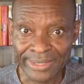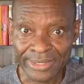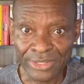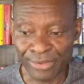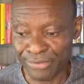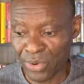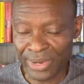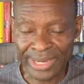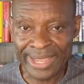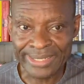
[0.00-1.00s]
So if you go
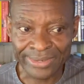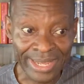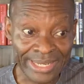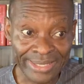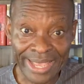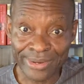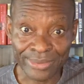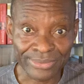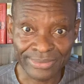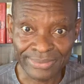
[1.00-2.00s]
on LinkedIn, you can
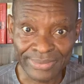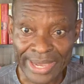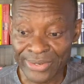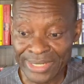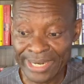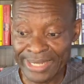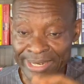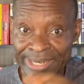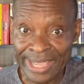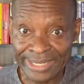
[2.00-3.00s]
schedule and you tell it the
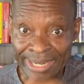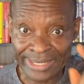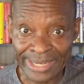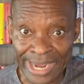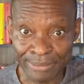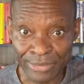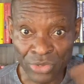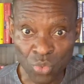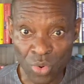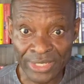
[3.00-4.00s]
date and time
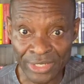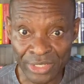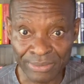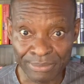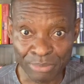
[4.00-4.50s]
you want it